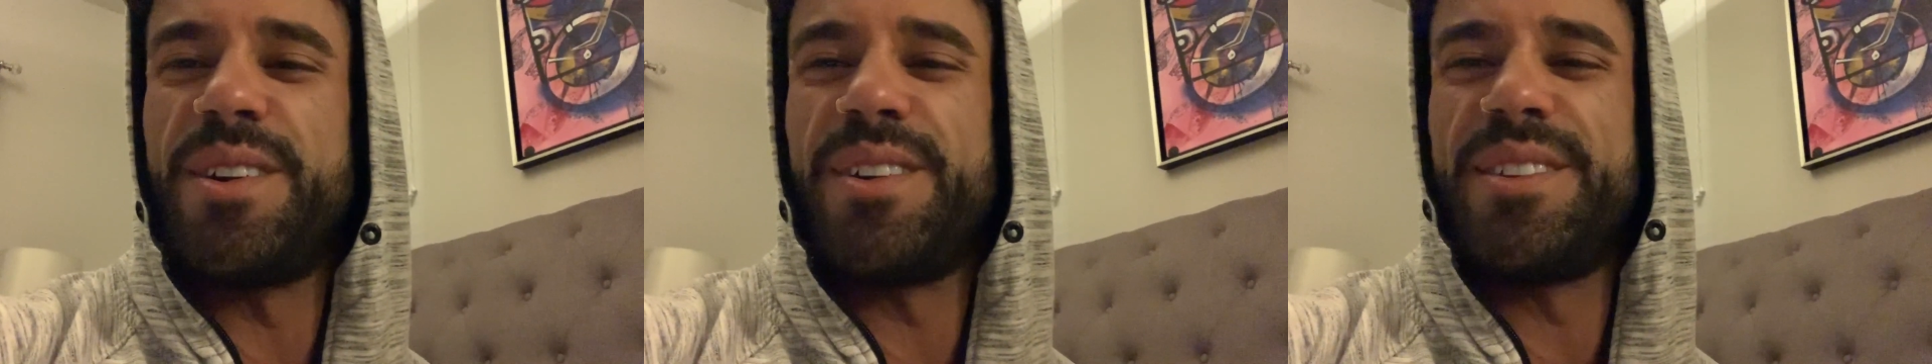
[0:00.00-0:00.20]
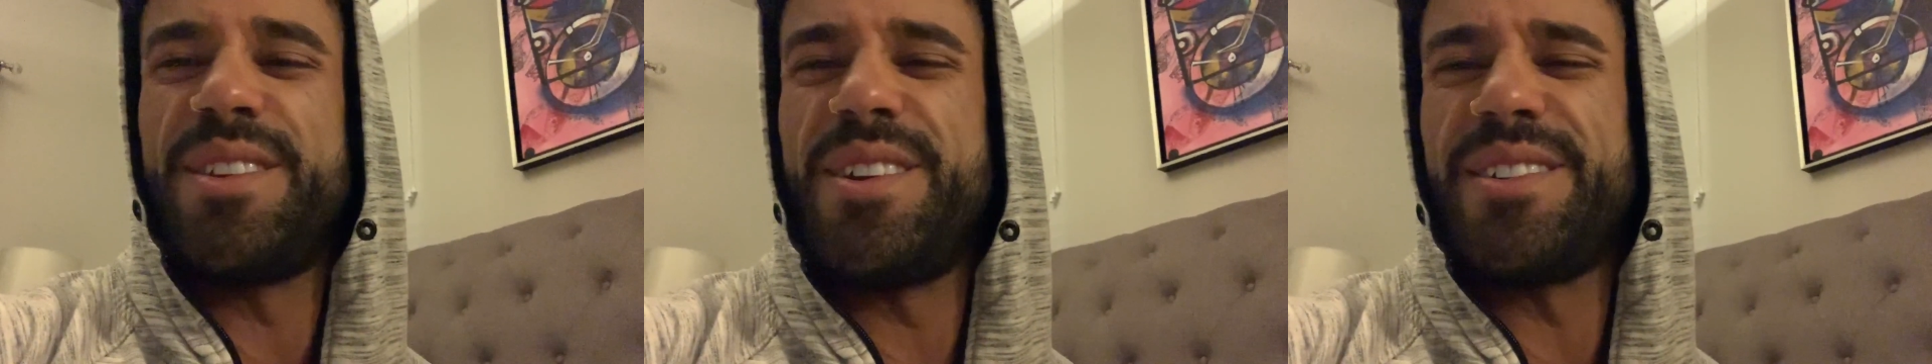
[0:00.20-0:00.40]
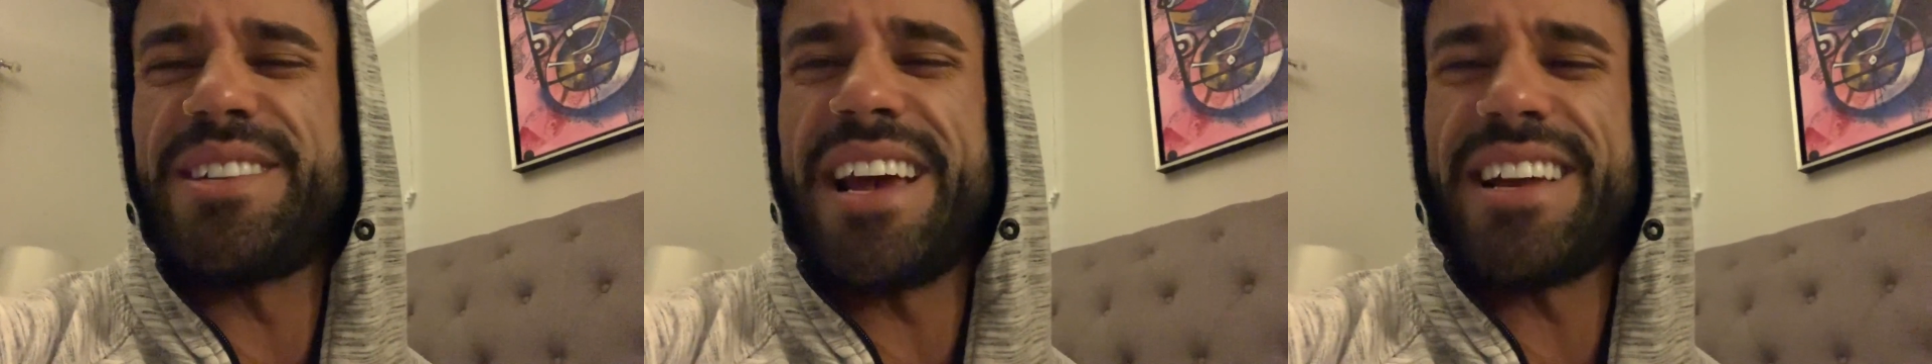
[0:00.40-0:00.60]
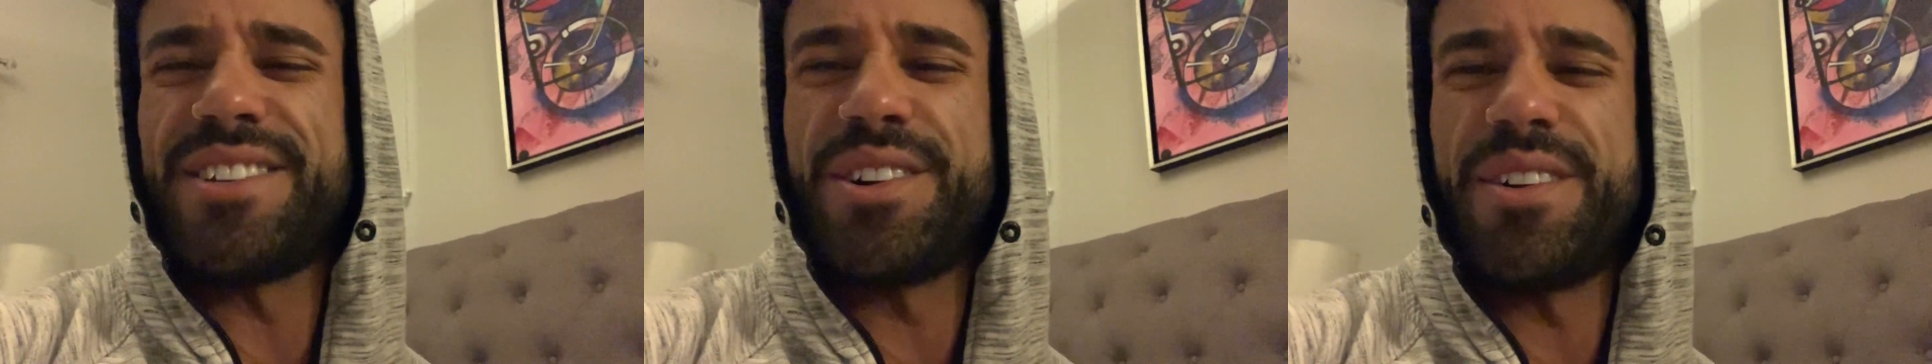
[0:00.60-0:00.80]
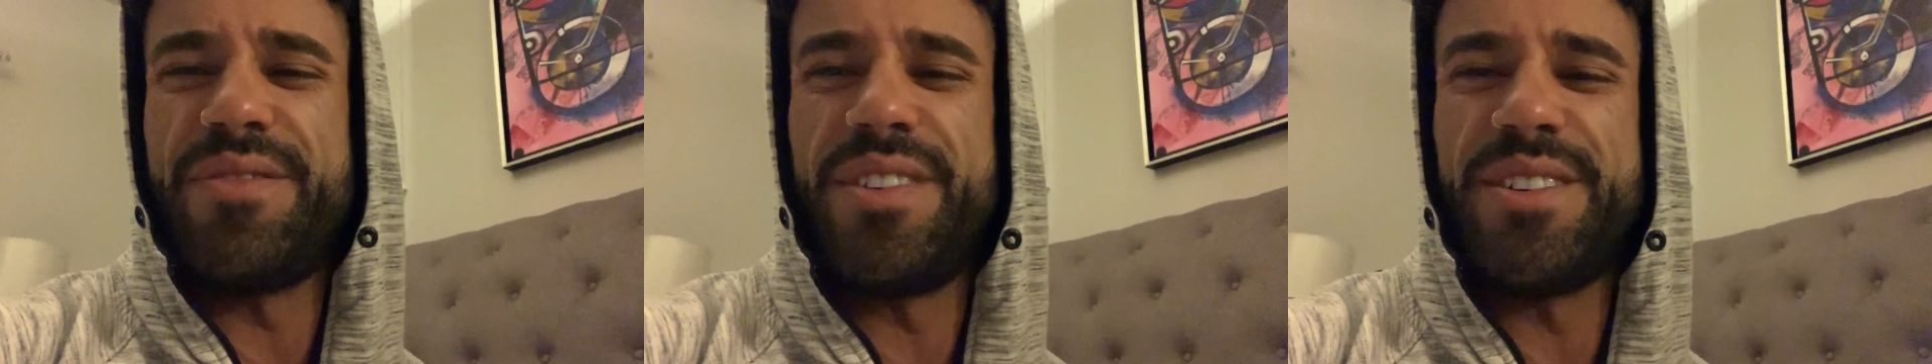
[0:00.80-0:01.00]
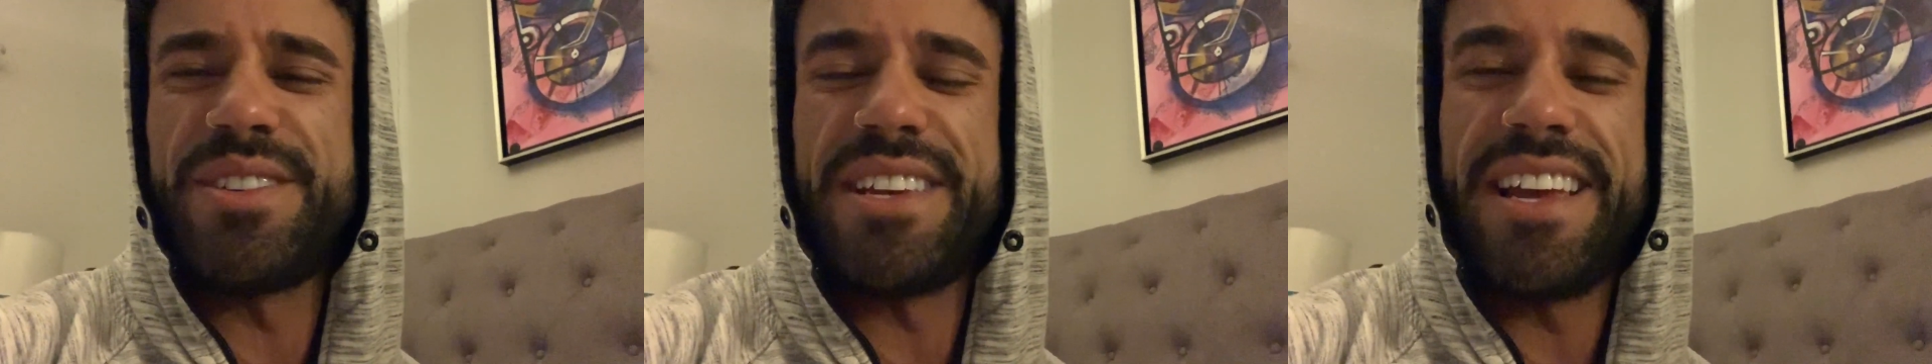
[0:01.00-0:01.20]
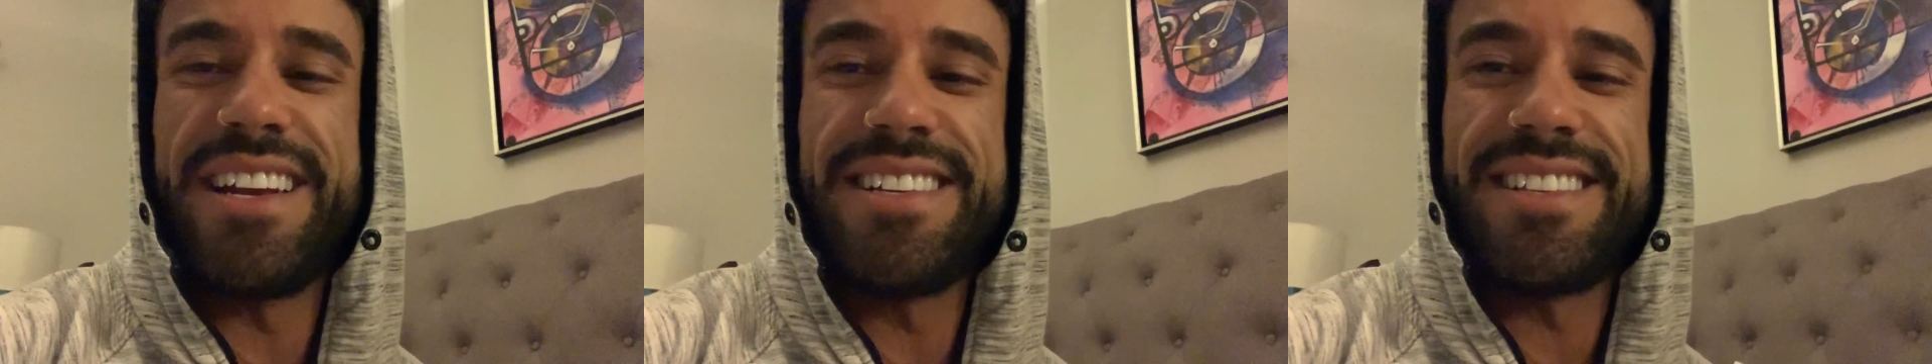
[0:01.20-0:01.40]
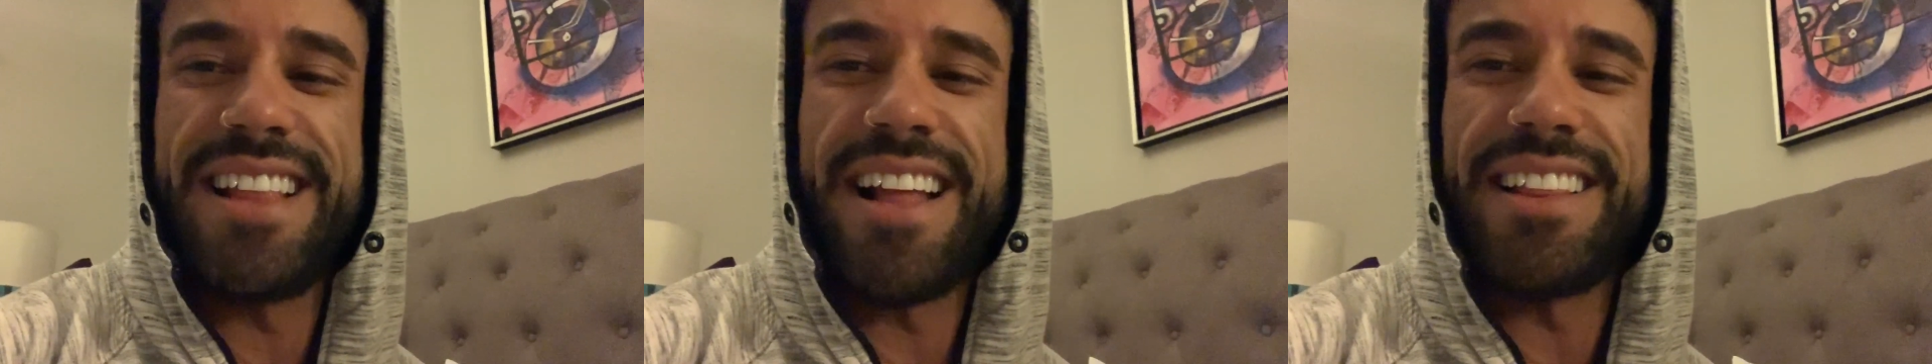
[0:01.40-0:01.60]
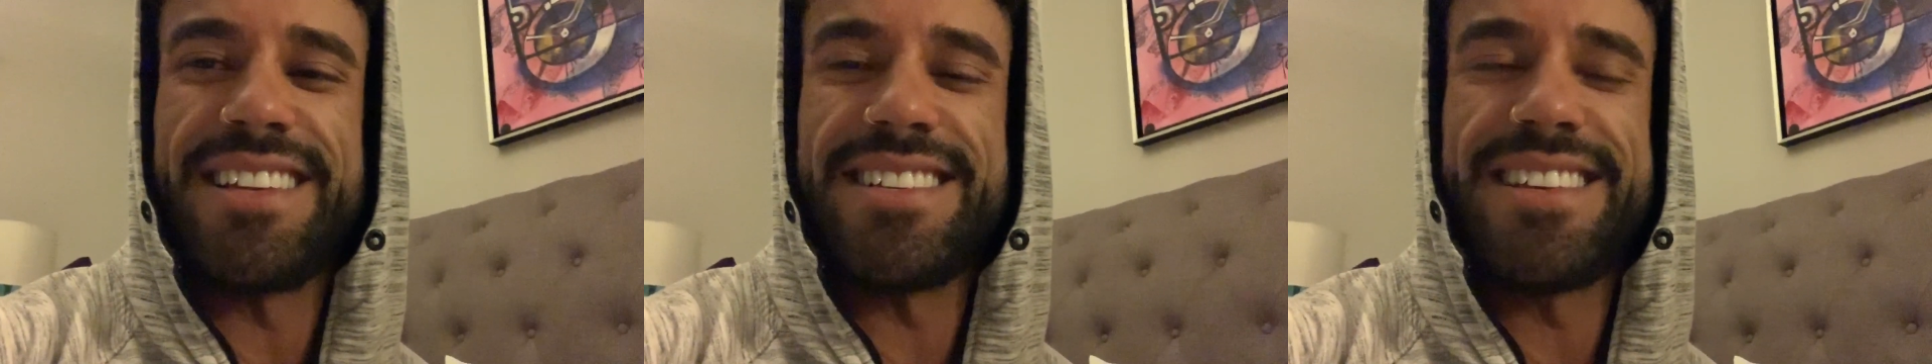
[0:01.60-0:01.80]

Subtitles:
or your texture of your skin is not the